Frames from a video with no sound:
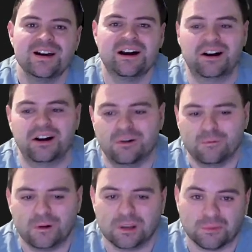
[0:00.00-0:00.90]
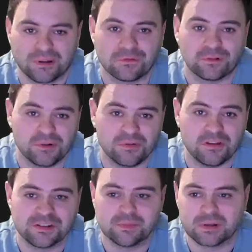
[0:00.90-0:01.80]
following through
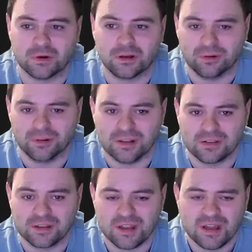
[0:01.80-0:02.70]
this, to be quite honest.